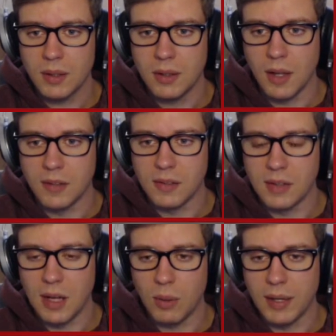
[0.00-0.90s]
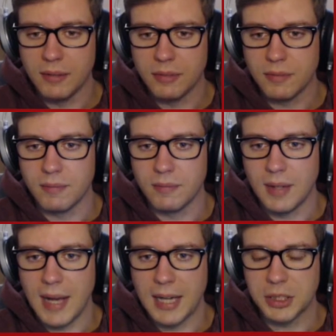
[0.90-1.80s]
No, this is not where I live.
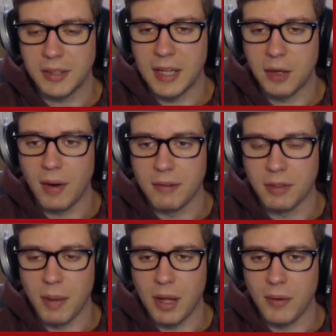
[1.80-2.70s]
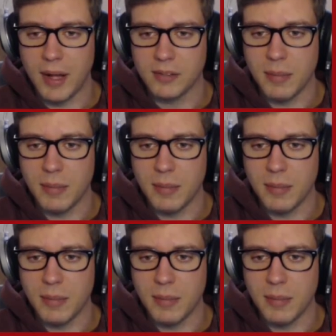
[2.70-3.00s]
I actually landed right in front of my own house.